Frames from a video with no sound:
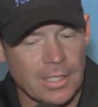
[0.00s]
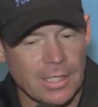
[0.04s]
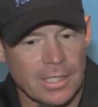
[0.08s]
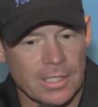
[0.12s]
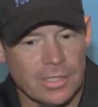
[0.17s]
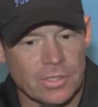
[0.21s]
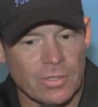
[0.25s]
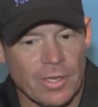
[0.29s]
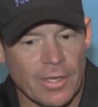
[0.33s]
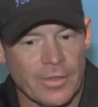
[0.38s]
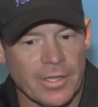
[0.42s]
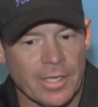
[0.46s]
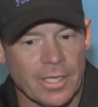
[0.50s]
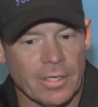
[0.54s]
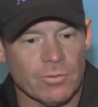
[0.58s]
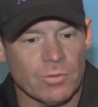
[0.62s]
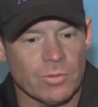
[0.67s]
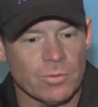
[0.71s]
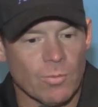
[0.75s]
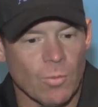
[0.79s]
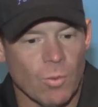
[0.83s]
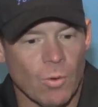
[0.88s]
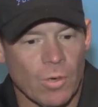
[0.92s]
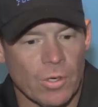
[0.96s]
And so I think it
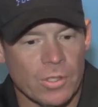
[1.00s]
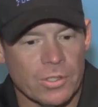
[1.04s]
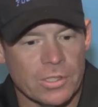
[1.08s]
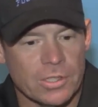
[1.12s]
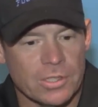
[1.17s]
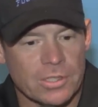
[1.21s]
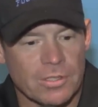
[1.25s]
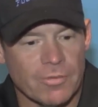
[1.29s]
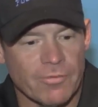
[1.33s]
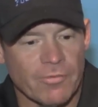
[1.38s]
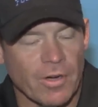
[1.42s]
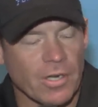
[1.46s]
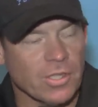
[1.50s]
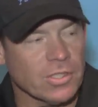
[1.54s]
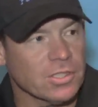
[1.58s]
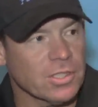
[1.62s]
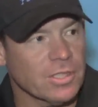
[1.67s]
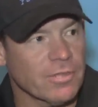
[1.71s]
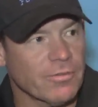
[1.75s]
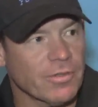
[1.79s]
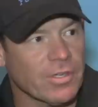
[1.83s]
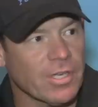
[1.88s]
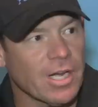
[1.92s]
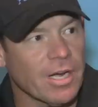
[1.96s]
was more just a
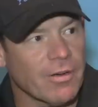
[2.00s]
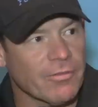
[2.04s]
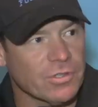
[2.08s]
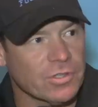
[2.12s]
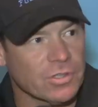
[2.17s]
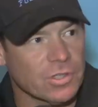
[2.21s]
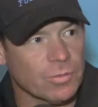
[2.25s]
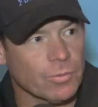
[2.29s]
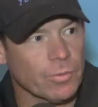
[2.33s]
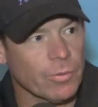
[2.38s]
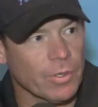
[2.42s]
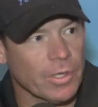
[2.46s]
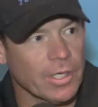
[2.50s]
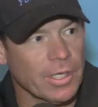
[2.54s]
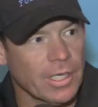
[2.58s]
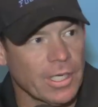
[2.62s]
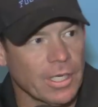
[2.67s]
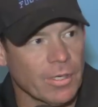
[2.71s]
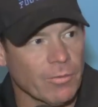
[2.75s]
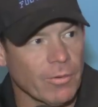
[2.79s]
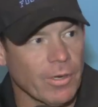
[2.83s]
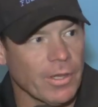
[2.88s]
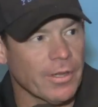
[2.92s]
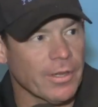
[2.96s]
function of the coverages we were
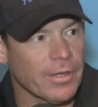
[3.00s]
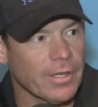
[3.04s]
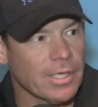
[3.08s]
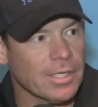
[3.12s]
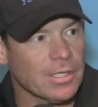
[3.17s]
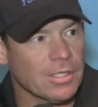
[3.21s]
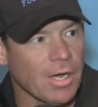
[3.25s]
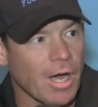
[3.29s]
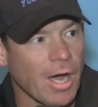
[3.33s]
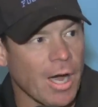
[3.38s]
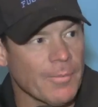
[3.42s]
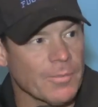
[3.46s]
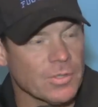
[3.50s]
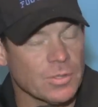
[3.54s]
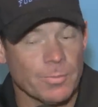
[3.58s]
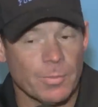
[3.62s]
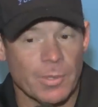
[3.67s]
getting rather than Thomas.